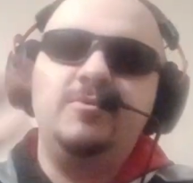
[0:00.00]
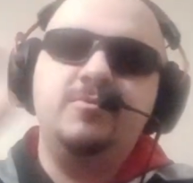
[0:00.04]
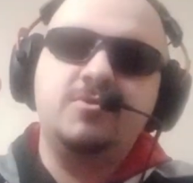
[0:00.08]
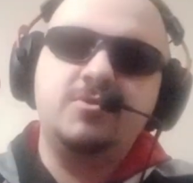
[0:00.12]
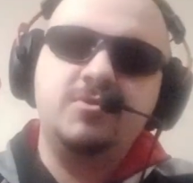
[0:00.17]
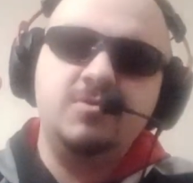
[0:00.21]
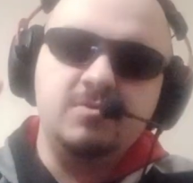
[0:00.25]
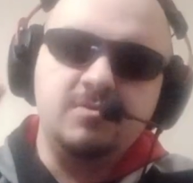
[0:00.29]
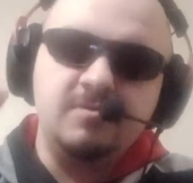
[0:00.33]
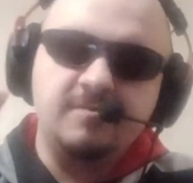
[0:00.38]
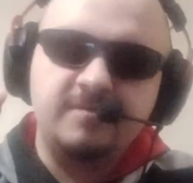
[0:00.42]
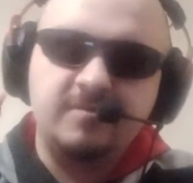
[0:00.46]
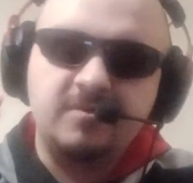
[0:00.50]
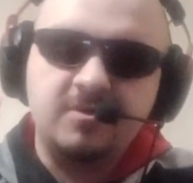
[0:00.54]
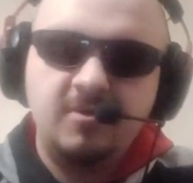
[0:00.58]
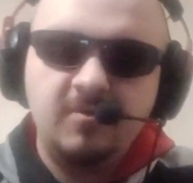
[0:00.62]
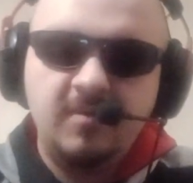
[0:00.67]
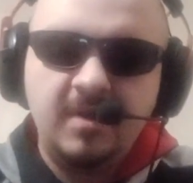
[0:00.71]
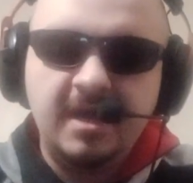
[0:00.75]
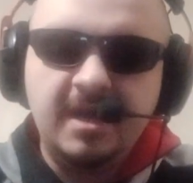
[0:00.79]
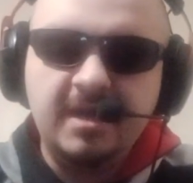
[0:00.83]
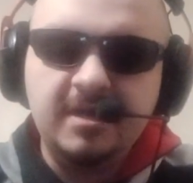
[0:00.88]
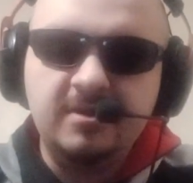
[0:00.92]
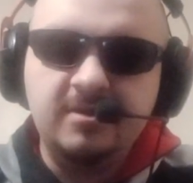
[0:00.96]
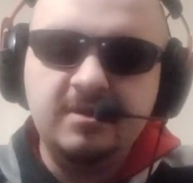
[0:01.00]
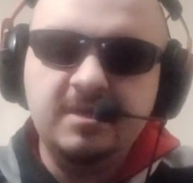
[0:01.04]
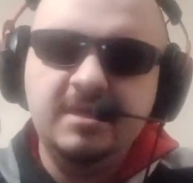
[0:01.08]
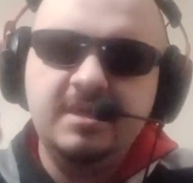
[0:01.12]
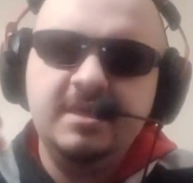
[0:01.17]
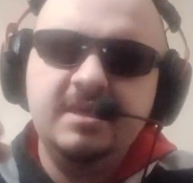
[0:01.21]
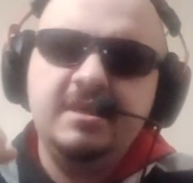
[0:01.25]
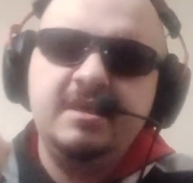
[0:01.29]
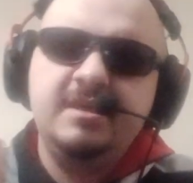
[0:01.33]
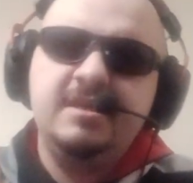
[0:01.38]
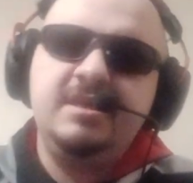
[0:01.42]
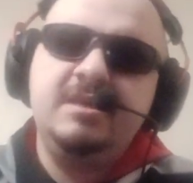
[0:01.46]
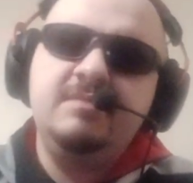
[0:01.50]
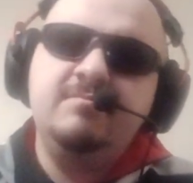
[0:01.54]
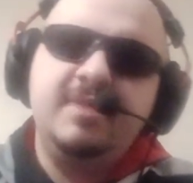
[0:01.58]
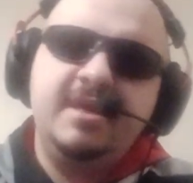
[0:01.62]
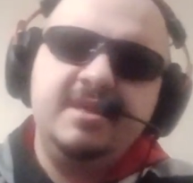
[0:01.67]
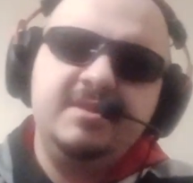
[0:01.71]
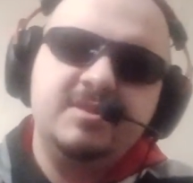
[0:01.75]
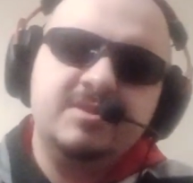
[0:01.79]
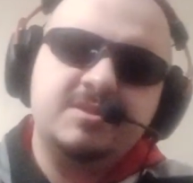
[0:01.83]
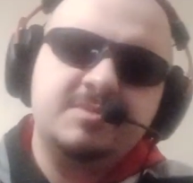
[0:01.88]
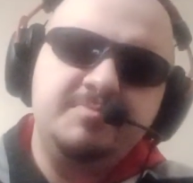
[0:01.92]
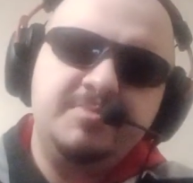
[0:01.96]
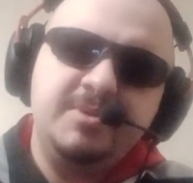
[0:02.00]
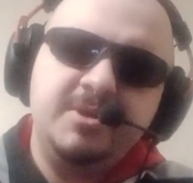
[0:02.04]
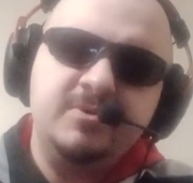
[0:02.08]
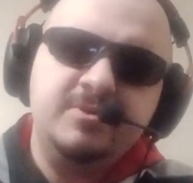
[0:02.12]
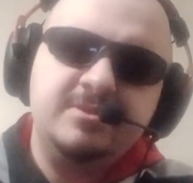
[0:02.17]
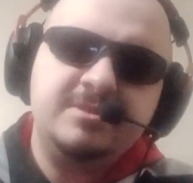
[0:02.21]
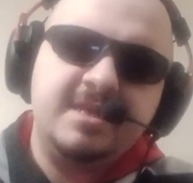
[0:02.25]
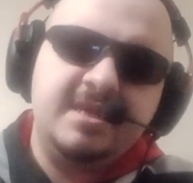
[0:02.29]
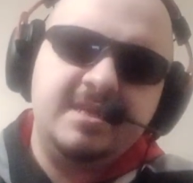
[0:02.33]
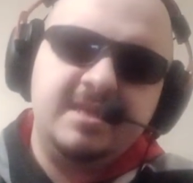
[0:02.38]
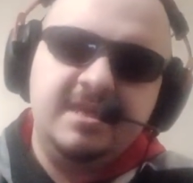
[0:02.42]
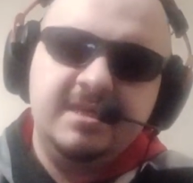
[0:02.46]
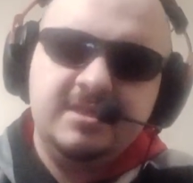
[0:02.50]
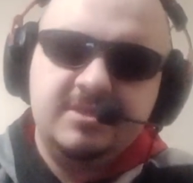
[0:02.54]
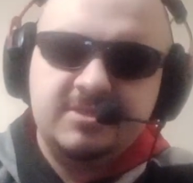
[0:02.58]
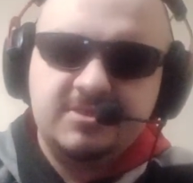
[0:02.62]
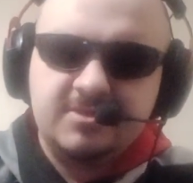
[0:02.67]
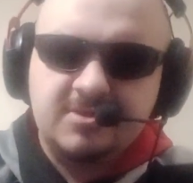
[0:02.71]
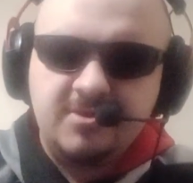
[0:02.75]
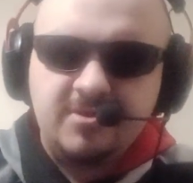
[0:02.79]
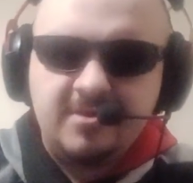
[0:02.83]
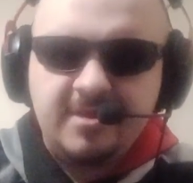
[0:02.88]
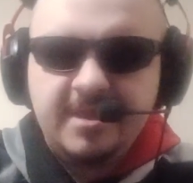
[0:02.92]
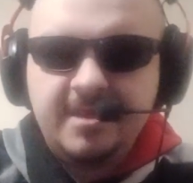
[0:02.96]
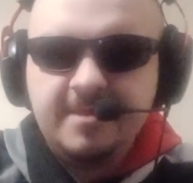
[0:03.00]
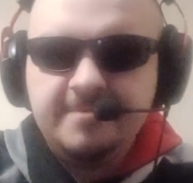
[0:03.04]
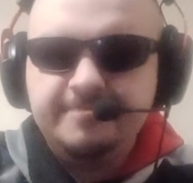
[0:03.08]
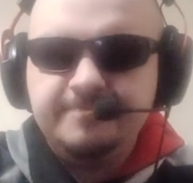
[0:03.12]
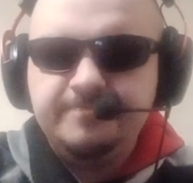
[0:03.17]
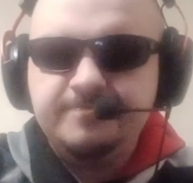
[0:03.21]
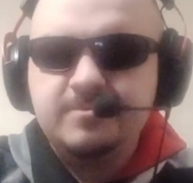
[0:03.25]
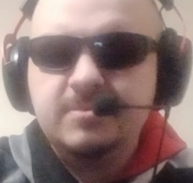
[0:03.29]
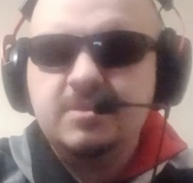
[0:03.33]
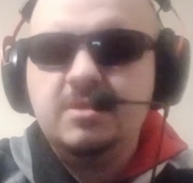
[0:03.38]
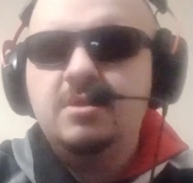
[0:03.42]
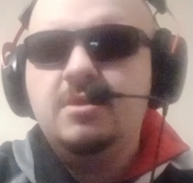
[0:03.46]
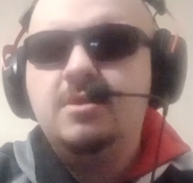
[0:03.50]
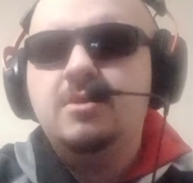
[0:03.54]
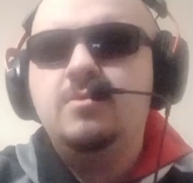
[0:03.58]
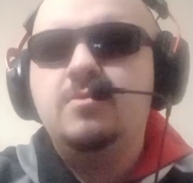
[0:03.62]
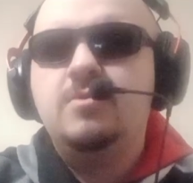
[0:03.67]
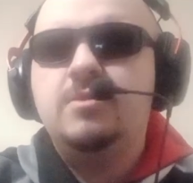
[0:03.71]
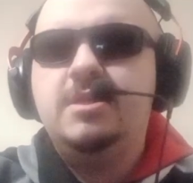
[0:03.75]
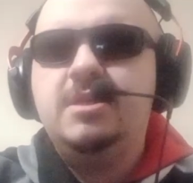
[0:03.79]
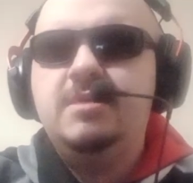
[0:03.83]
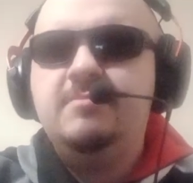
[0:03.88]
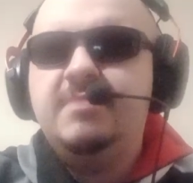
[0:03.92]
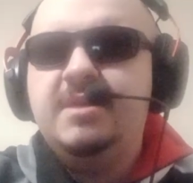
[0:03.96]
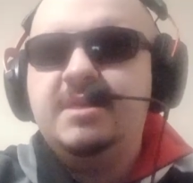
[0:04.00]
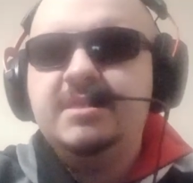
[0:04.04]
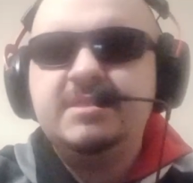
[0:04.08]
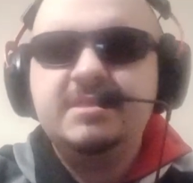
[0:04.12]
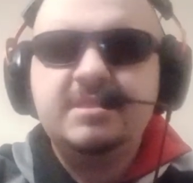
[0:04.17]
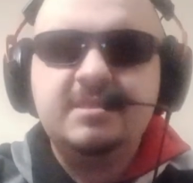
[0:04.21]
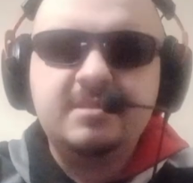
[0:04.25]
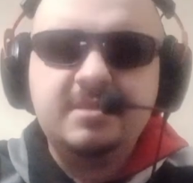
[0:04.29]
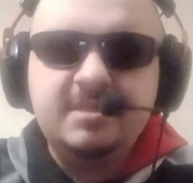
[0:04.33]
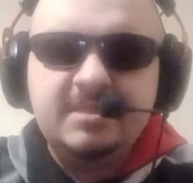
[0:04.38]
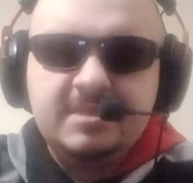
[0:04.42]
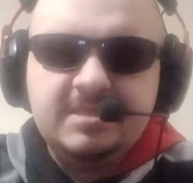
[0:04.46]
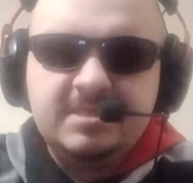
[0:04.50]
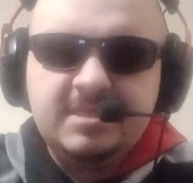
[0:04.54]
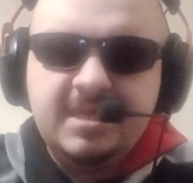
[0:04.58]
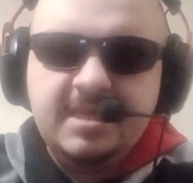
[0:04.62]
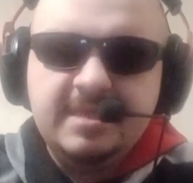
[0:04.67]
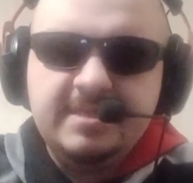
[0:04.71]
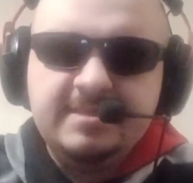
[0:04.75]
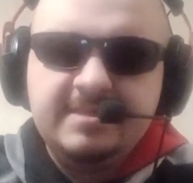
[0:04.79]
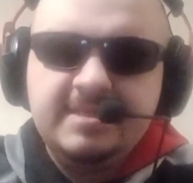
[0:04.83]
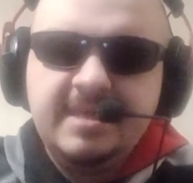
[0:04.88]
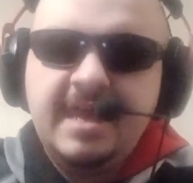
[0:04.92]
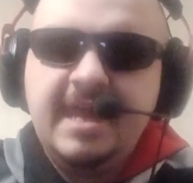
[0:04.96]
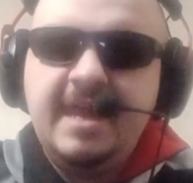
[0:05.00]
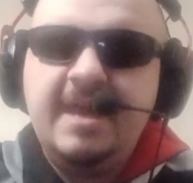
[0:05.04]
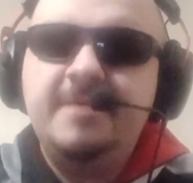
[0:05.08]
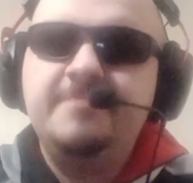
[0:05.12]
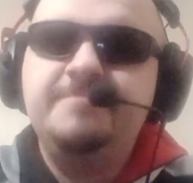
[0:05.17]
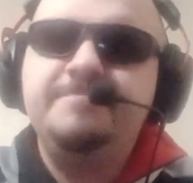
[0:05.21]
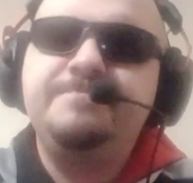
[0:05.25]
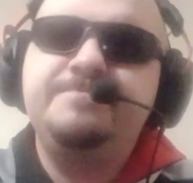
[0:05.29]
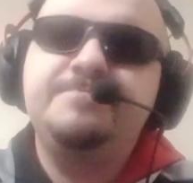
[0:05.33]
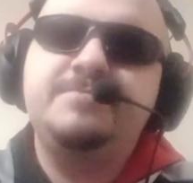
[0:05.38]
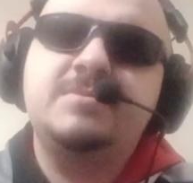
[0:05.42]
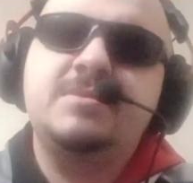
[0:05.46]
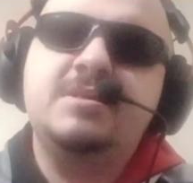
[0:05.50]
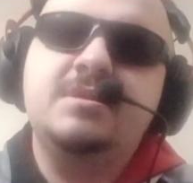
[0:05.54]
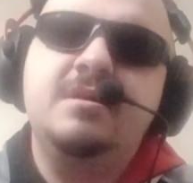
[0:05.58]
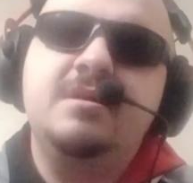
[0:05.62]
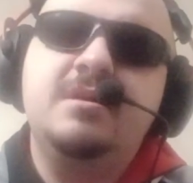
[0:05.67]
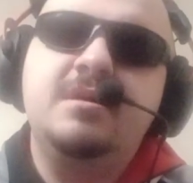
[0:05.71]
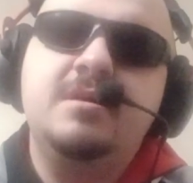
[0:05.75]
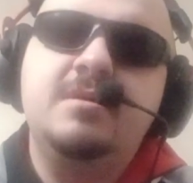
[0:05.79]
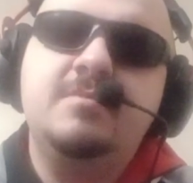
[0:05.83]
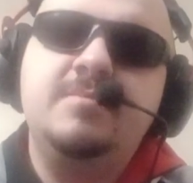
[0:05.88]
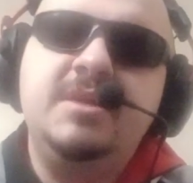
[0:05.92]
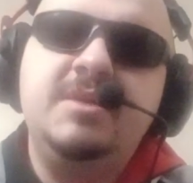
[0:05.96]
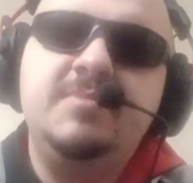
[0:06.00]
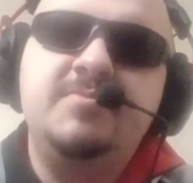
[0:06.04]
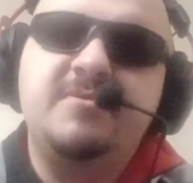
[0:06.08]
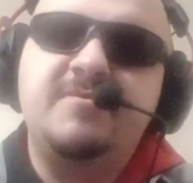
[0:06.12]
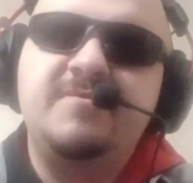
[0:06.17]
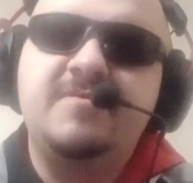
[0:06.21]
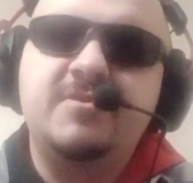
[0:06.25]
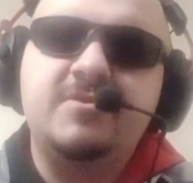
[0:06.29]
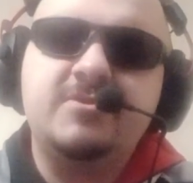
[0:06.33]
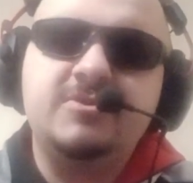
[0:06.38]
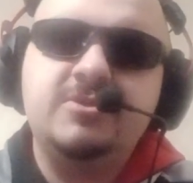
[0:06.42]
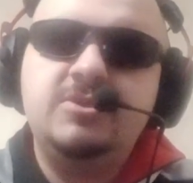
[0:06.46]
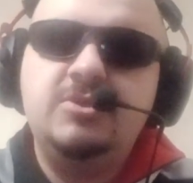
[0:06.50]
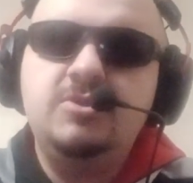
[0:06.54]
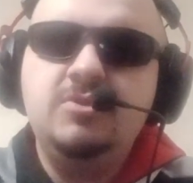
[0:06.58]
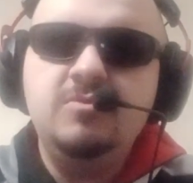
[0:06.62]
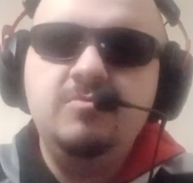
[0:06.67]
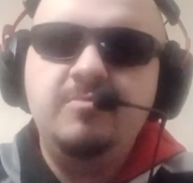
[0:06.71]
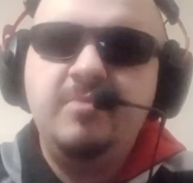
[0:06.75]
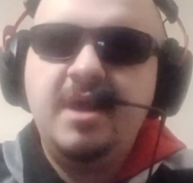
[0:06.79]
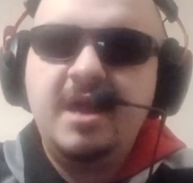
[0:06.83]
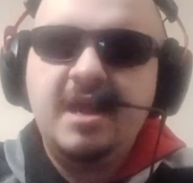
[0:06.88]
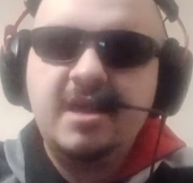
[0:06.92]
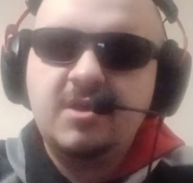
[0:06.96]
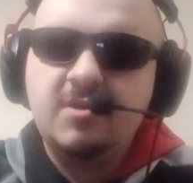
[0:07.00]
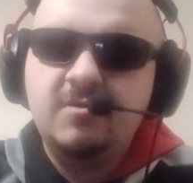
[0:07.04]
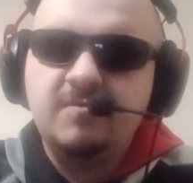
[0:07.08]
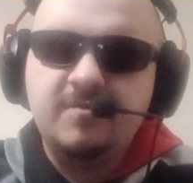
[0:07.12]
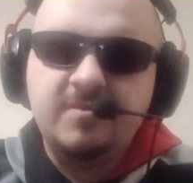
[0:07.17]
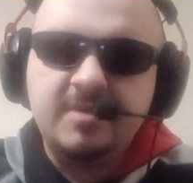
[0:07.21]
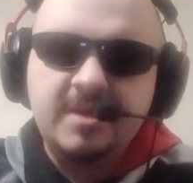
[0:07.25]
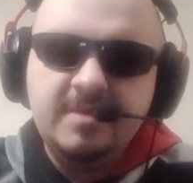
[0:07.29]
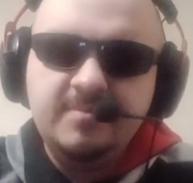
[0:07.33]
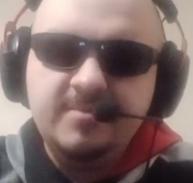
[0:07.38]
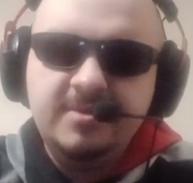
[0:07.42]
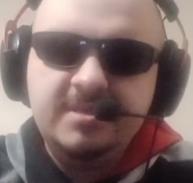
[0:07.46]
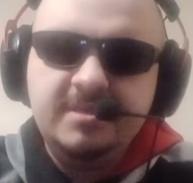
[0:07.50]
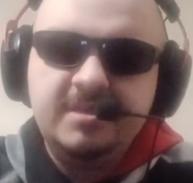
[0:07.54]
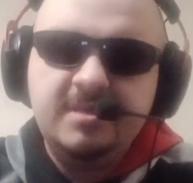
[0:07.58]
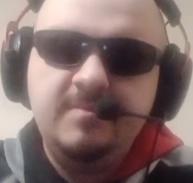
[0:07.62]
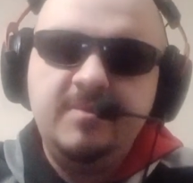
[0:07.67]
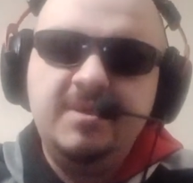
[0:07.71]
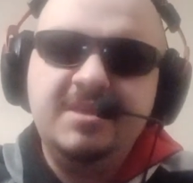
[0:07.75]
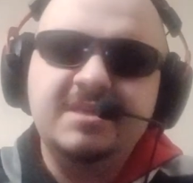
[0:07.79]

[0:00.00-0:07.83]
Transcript: were cool for a while, he made this post on Instagram where he basically said that um, he prefers Tupac over Eminem.